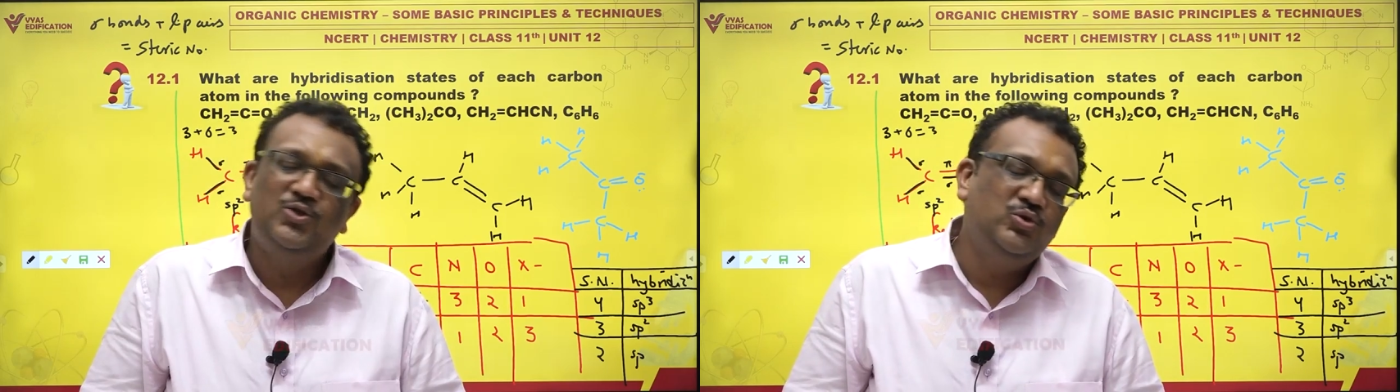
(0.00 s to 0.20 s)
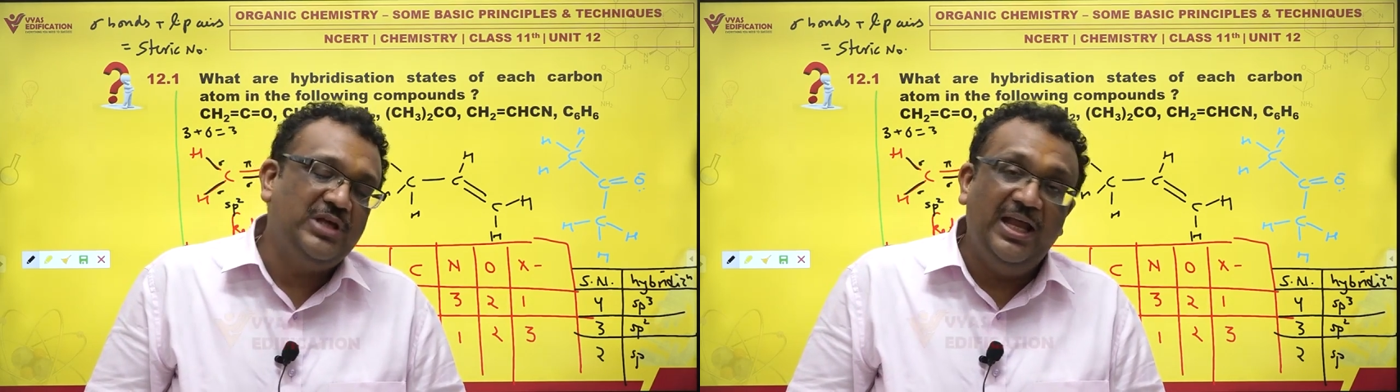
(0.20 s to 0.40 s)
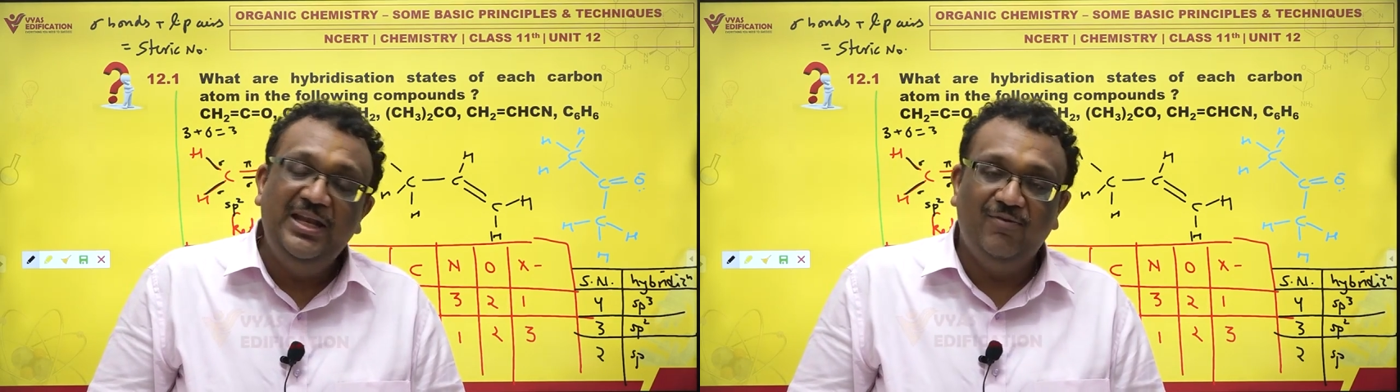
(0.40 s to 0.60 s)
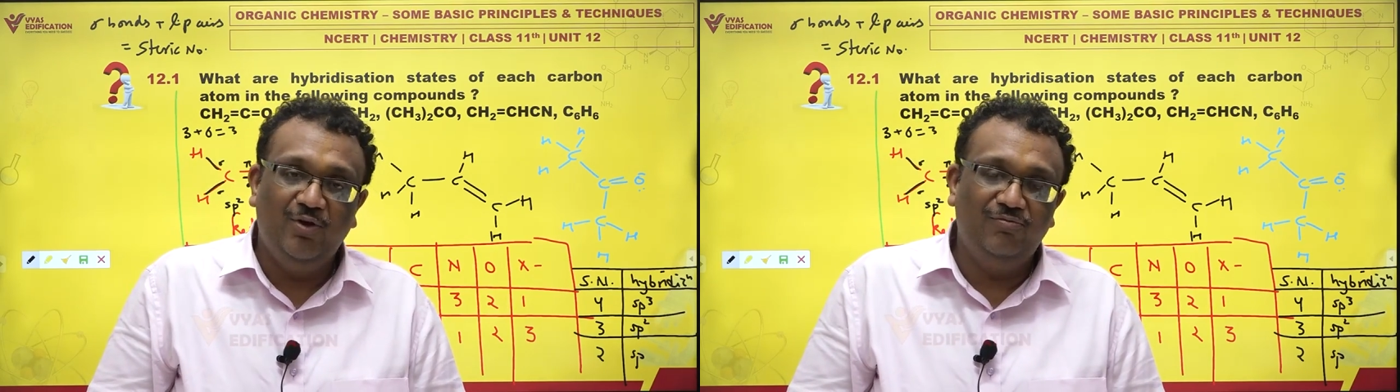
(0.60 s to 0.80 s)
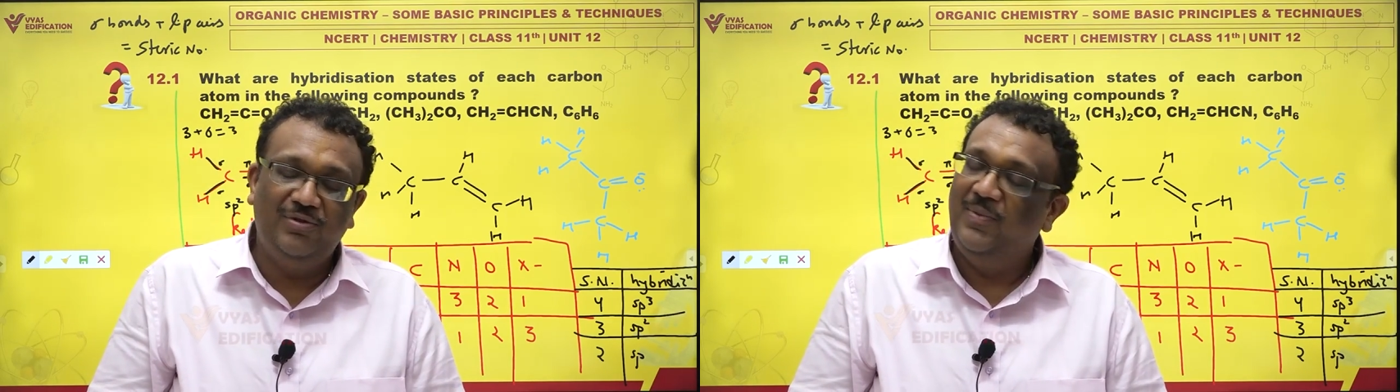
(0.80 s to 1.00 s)
choose any one
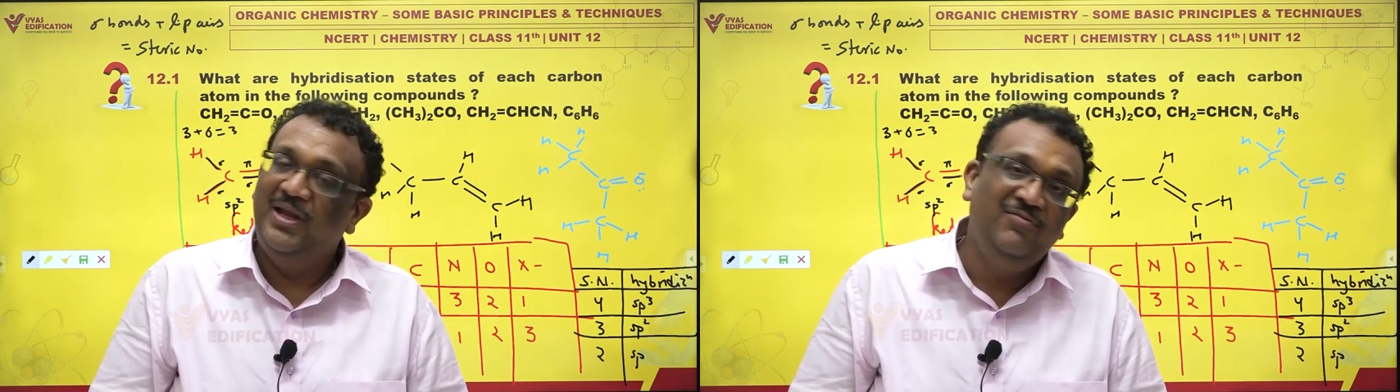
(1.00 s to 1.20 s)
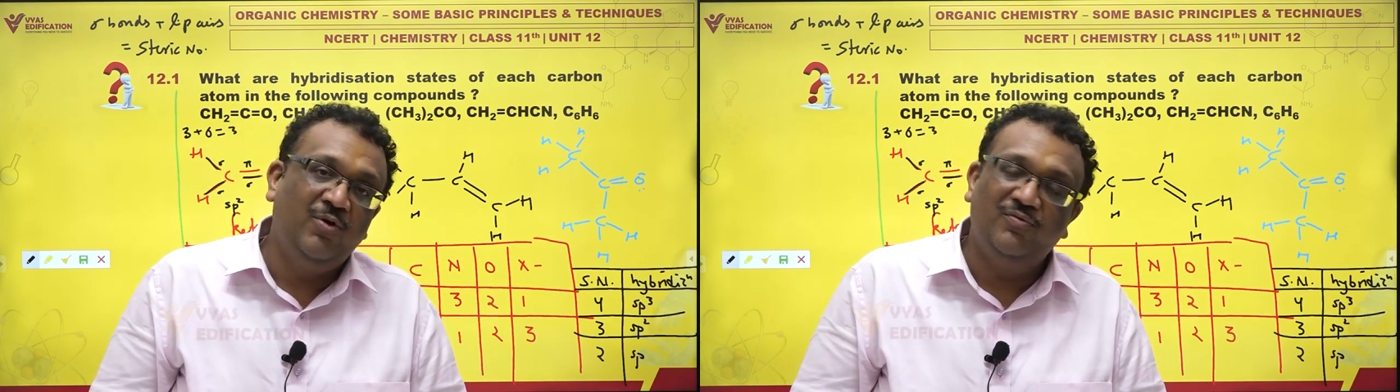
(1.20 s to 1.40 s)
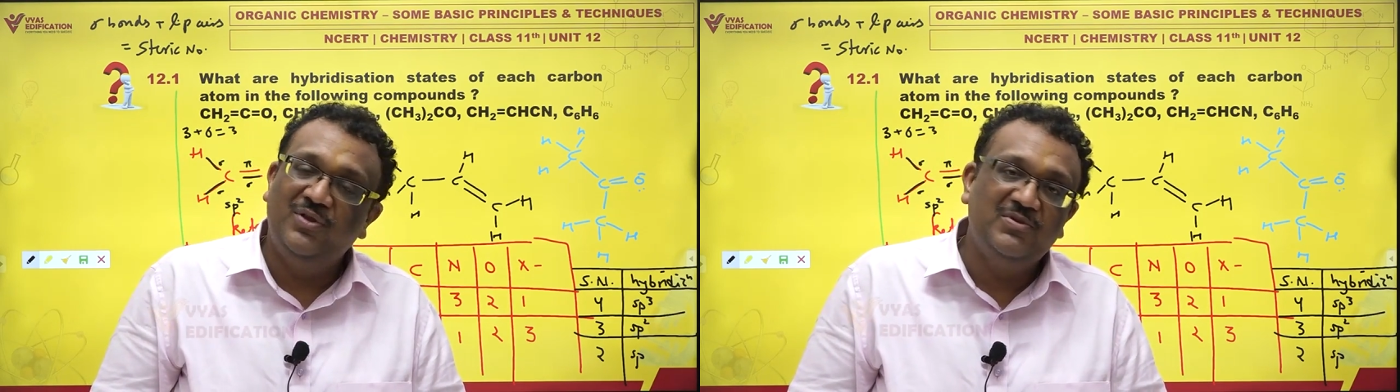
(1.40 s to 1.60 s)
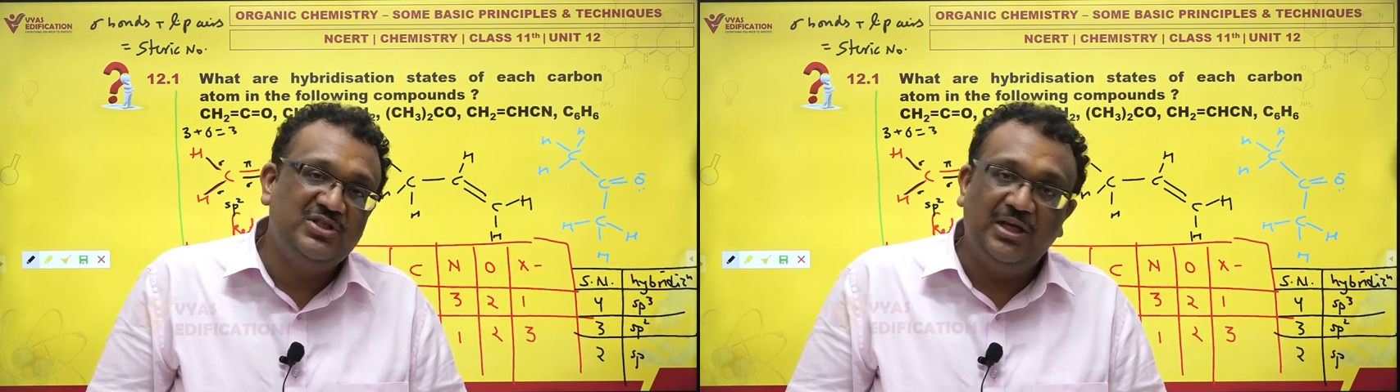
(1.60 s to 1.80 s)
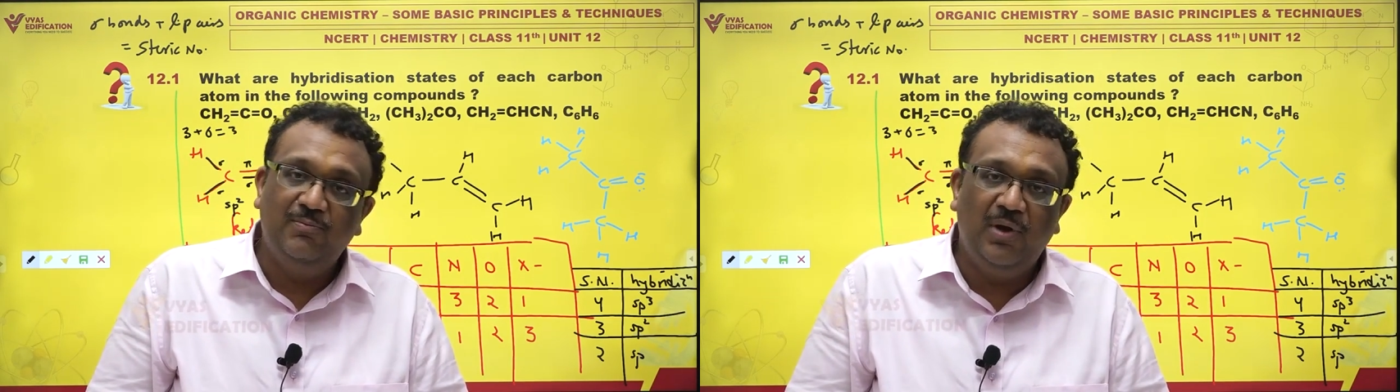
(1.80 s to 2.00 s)
of them. Any one of them is
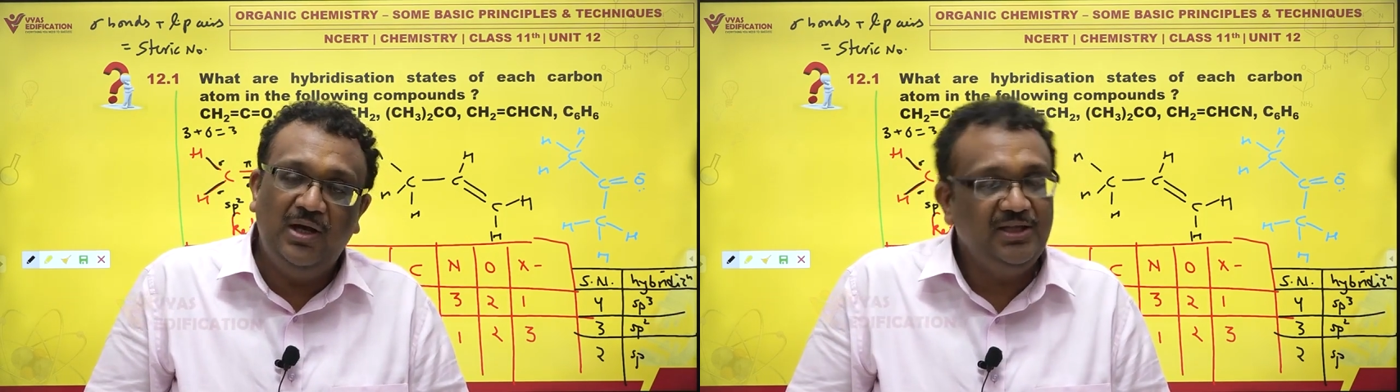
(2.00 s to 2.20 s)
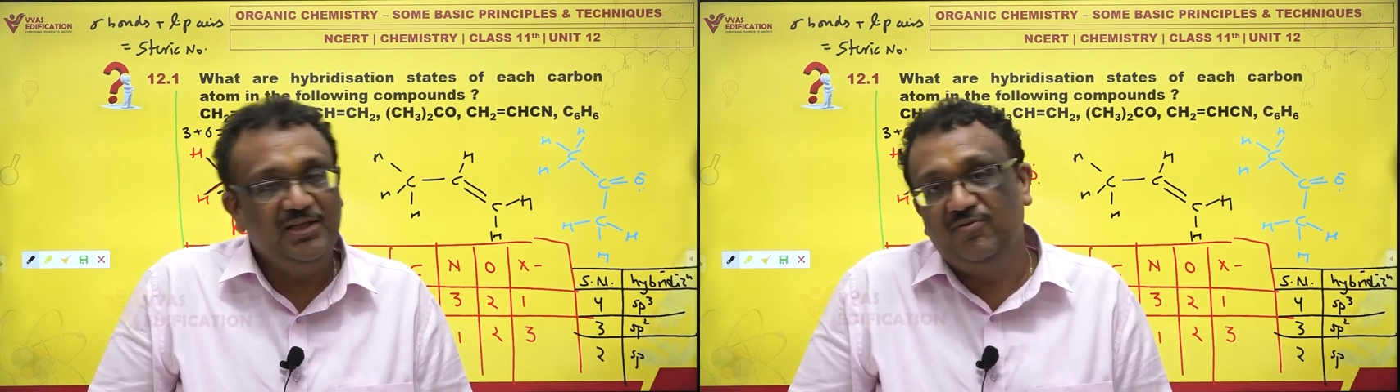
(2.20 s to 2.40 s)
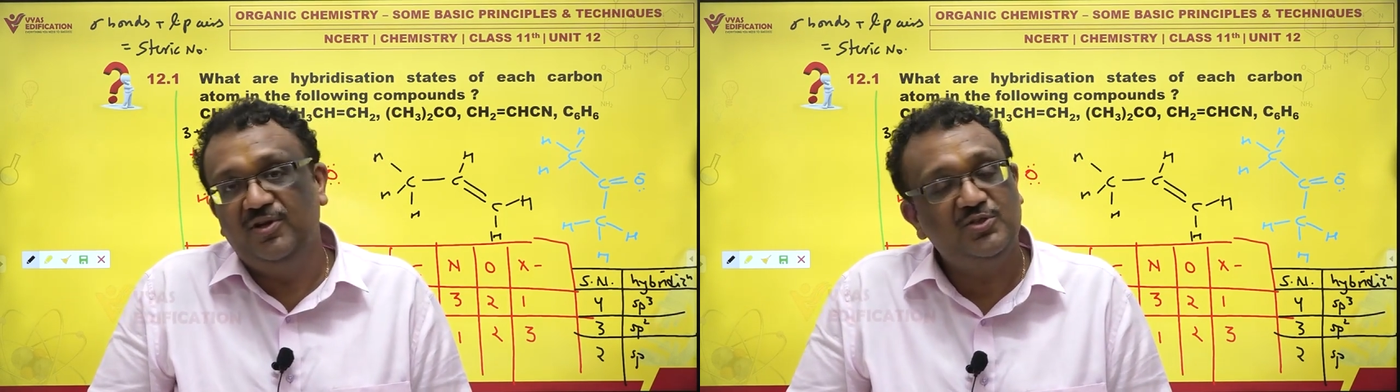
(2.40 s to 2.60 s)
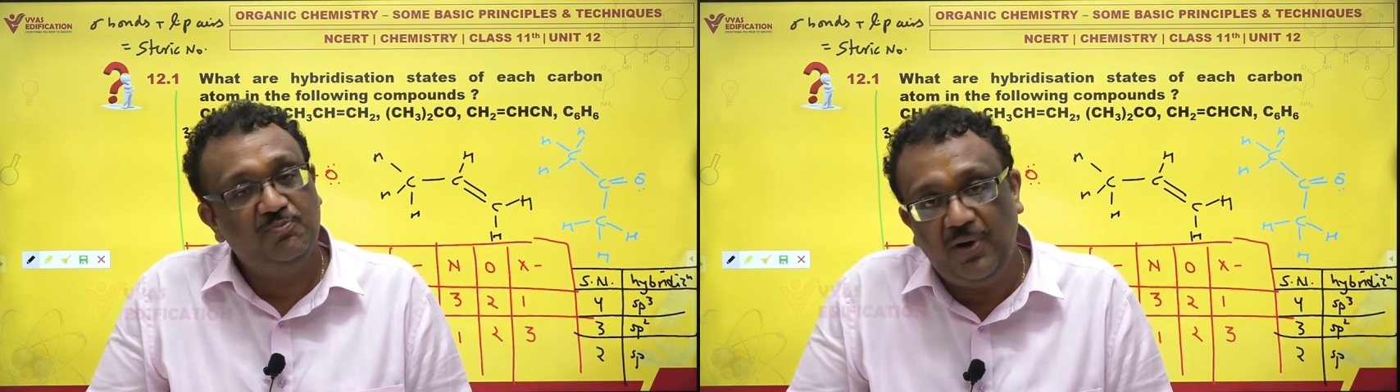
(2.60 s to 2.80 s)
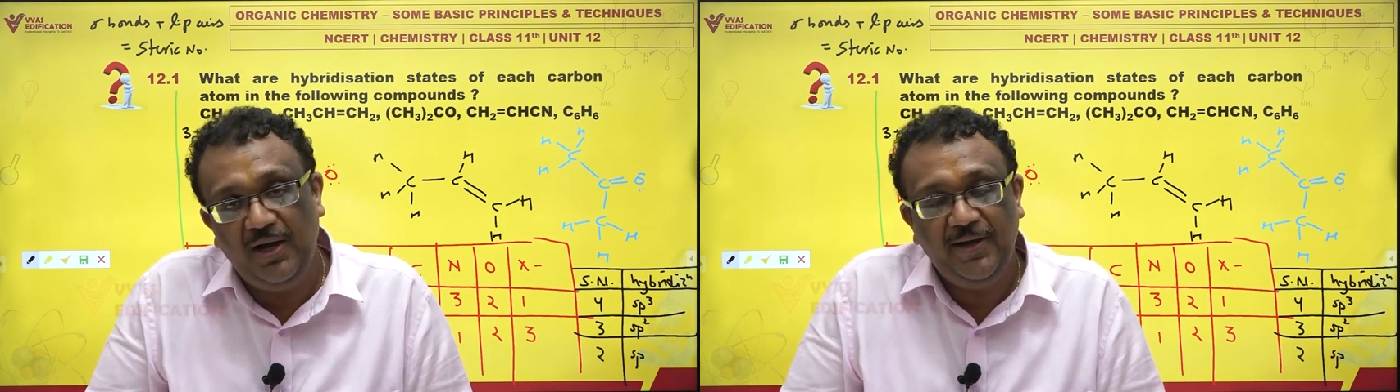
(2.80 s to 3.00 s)
sigma, the other one is
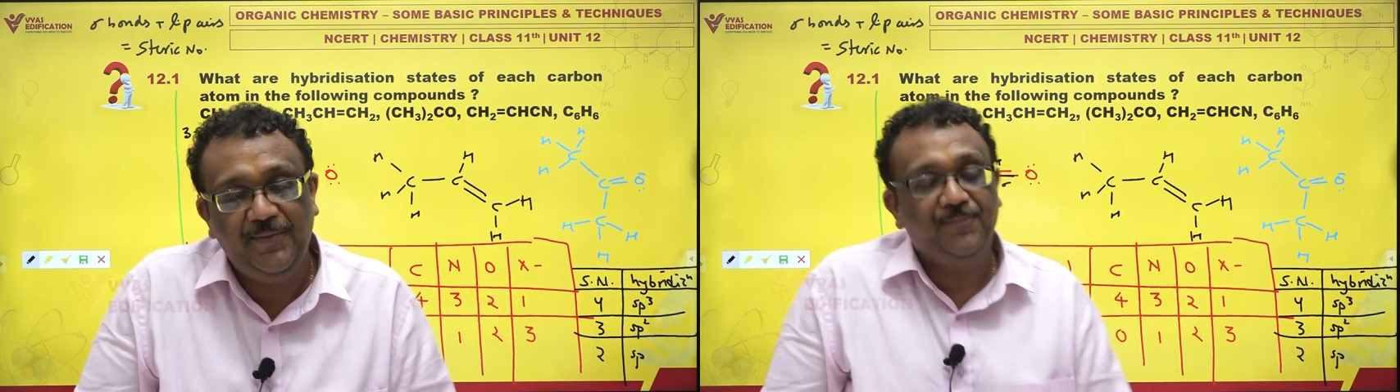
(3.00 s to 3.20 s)
pi.